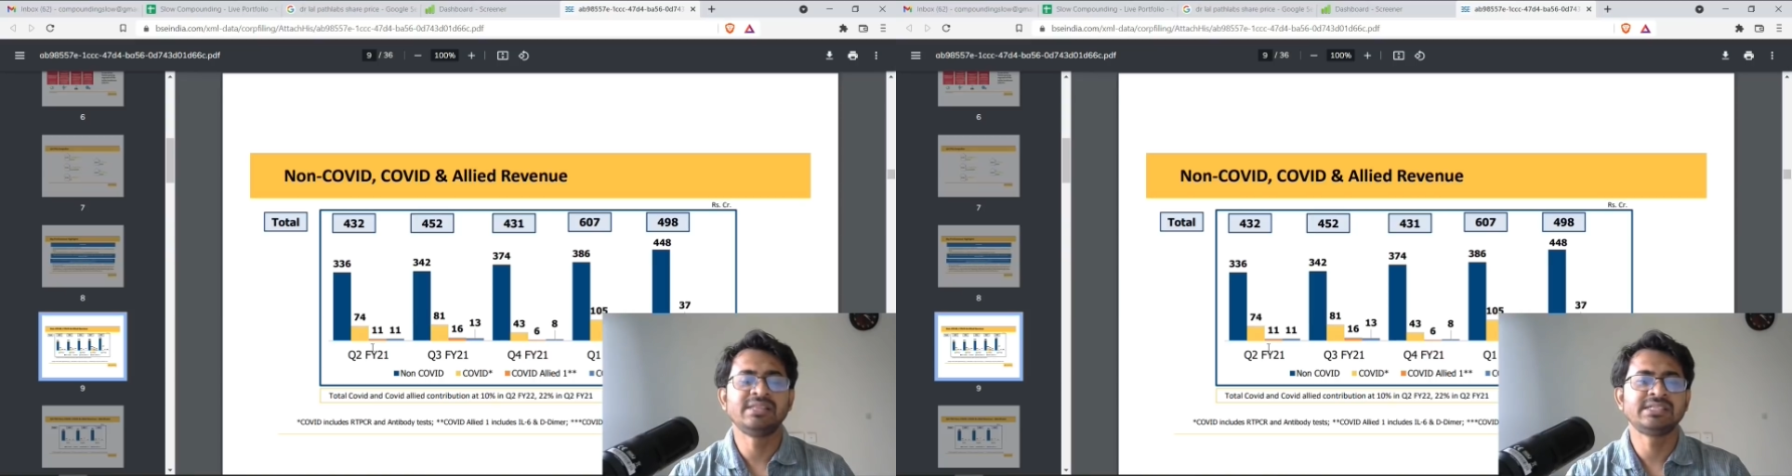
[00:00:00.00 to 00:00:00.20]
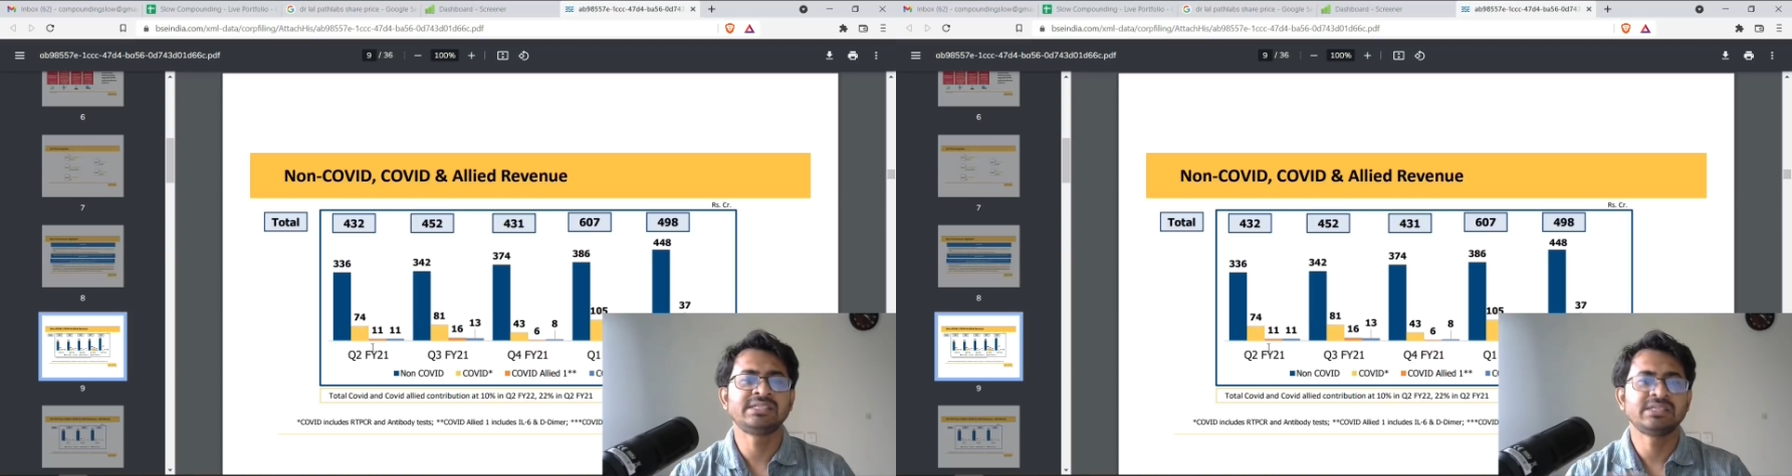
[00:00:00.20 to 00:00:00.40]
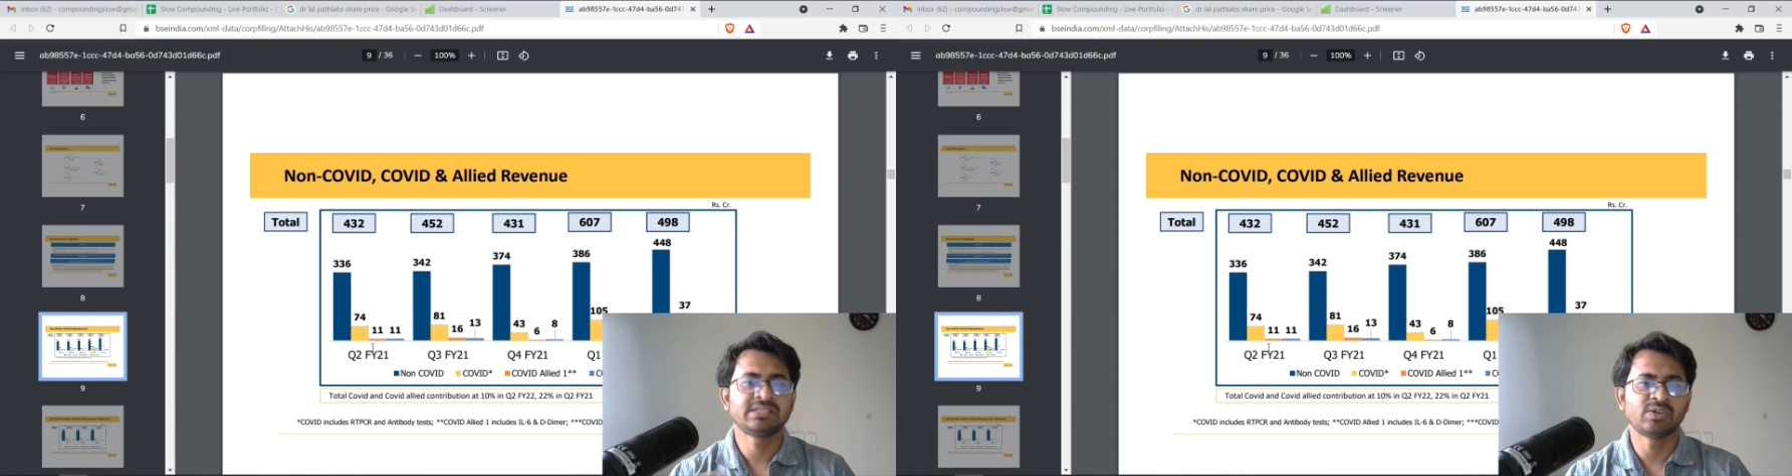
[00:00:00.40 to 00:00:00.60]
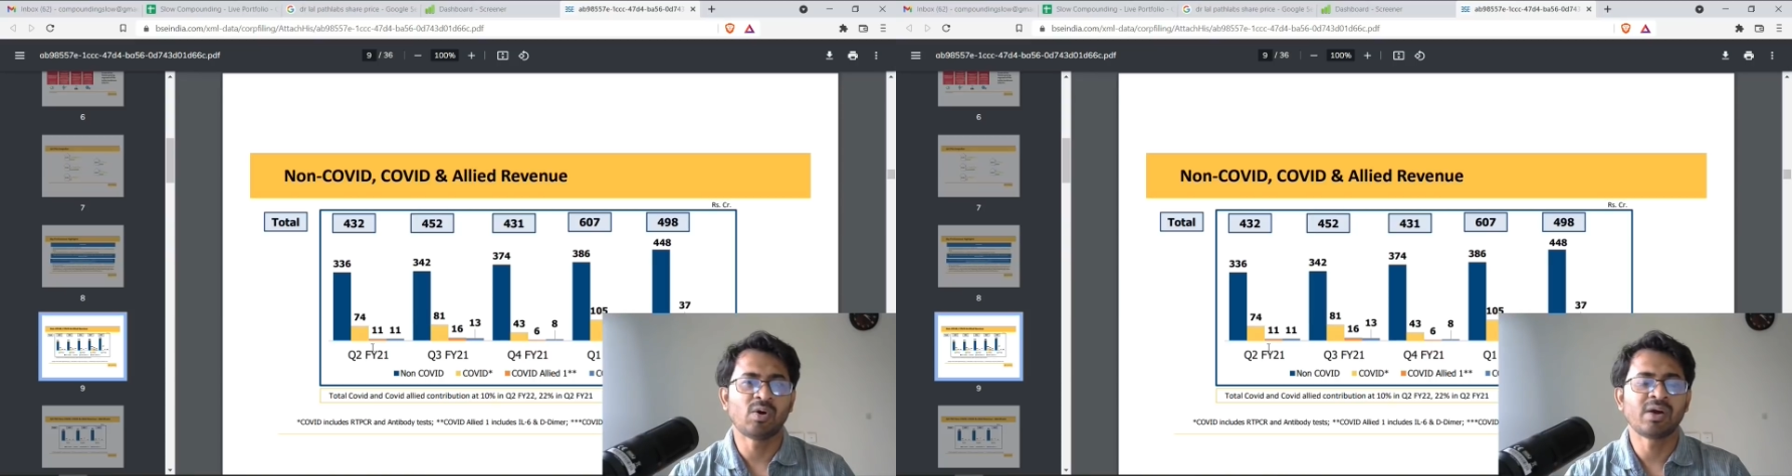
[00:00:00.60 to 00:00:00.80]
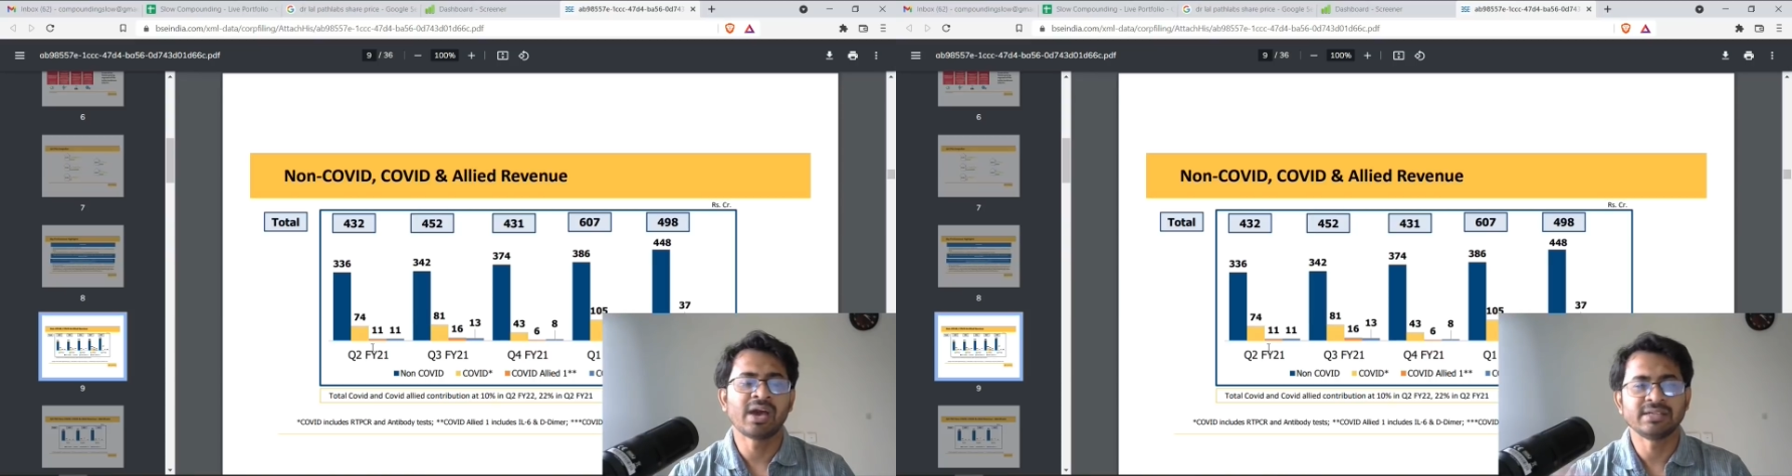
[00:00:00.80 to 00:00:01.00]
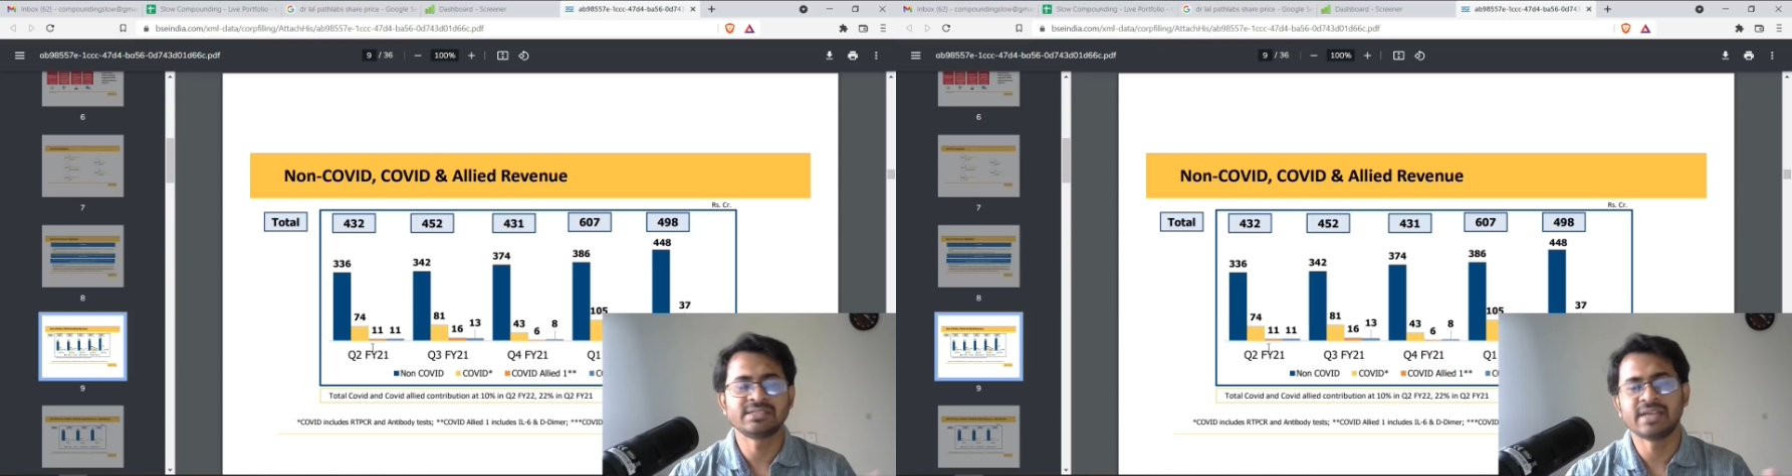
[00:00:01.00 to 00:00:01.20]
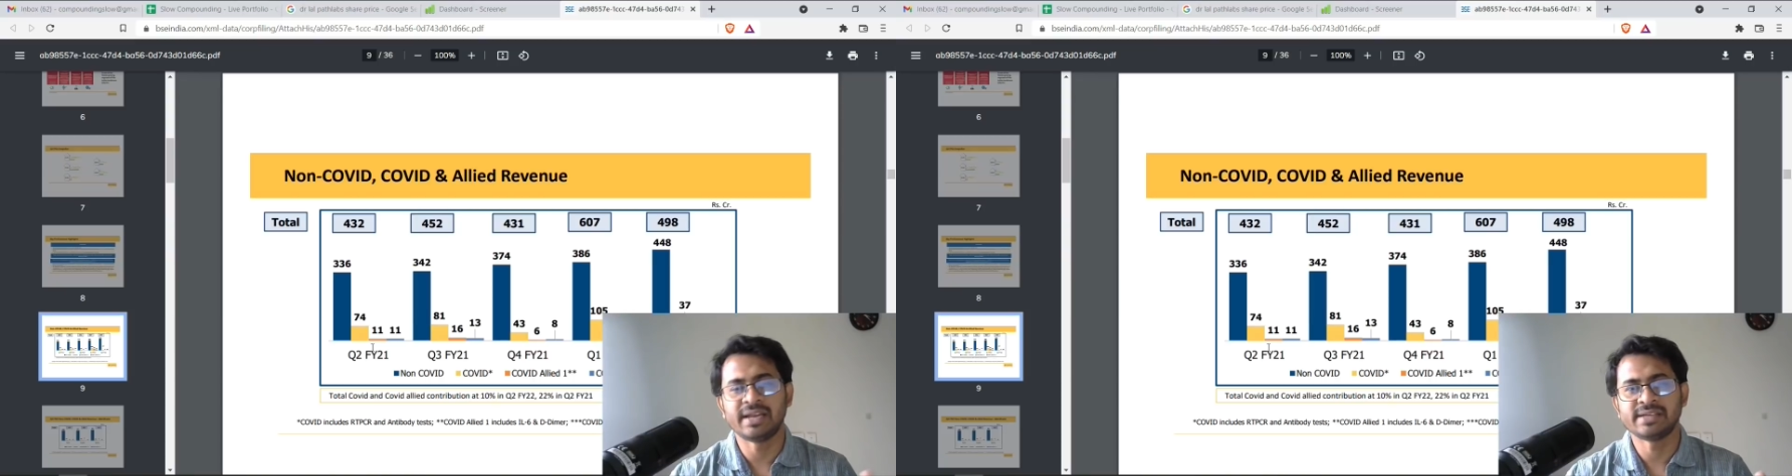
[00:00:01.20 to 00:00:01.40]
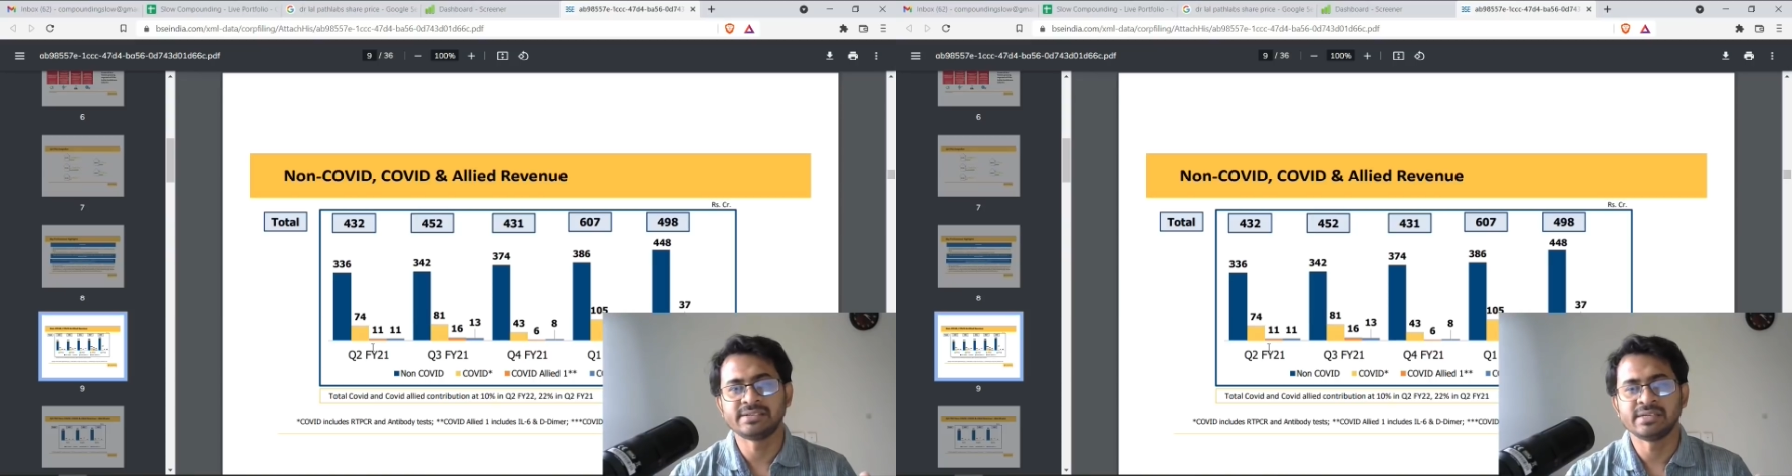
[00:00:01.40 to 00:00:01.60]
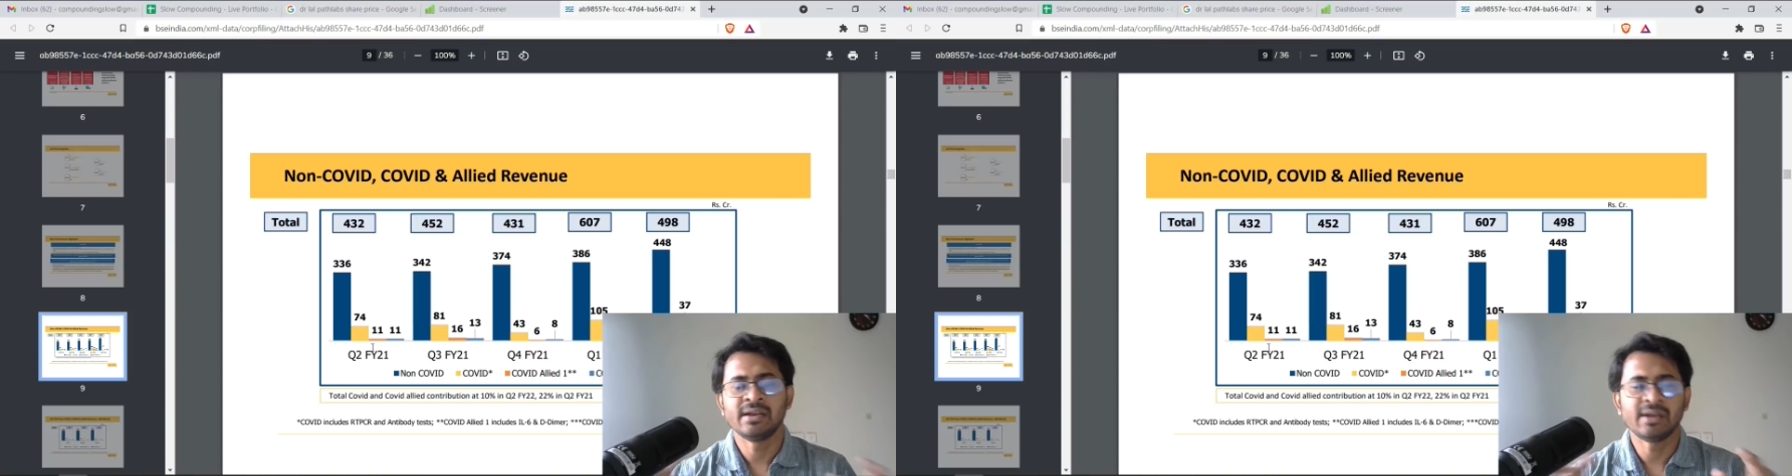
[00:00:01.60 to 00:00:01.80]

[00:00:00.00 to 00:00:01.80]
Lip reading: this stock has corrected.